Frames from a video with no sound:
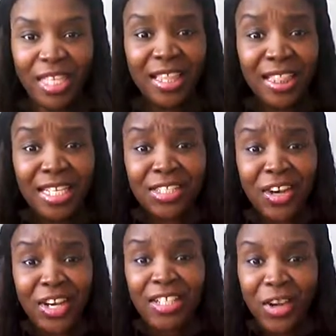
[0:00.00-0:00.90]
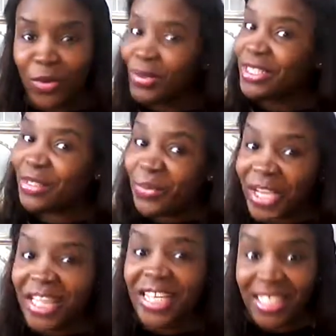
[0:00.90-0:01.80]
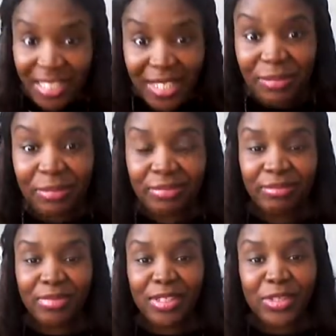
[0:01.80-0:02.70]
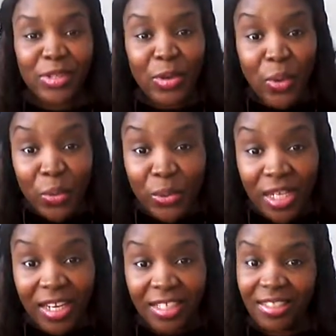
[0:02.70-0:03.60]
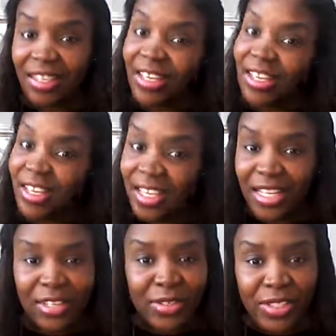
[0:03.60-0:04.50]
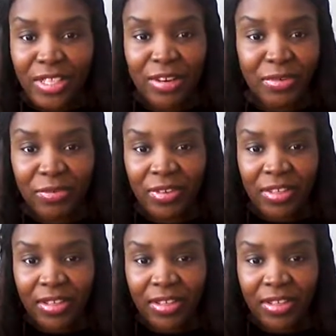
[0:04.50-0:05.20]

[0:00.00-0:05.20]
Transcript: And things aren't always the way they seem. So hold on, get yourself,